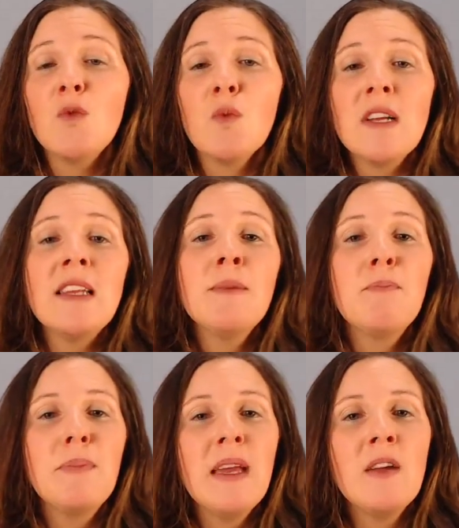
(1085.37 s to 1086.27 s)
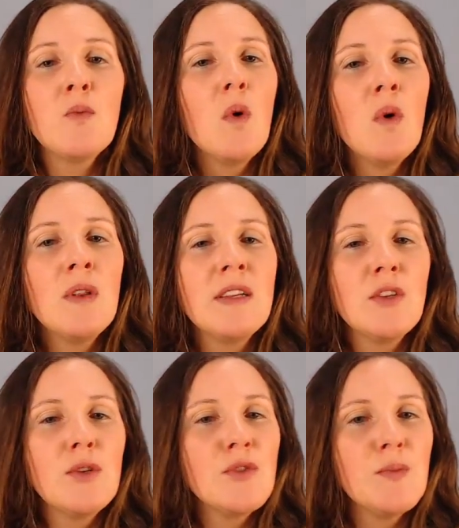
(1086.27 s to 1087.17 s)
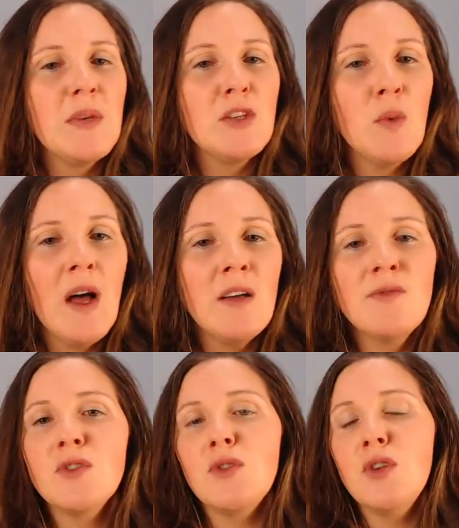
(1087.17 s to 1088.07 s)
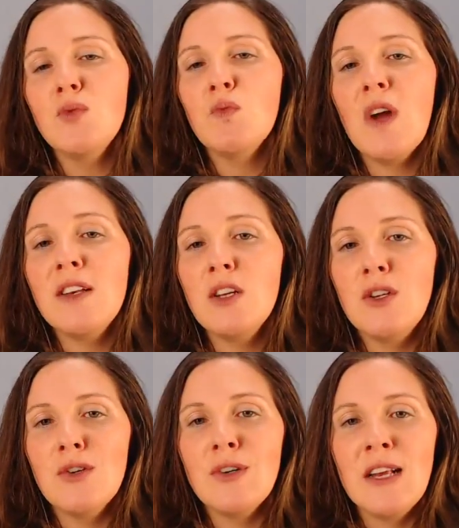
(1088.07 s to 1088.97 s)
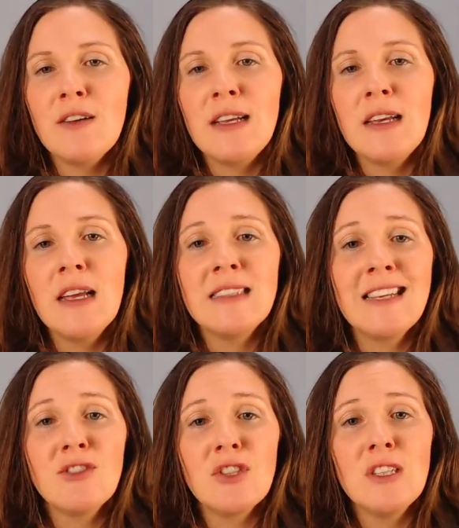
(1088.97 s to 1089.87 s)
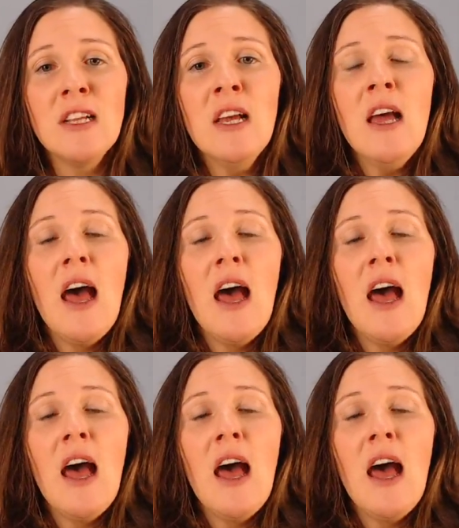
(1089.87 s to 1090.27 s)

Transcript: a really big role in the use of B12, so you can run a urinary essential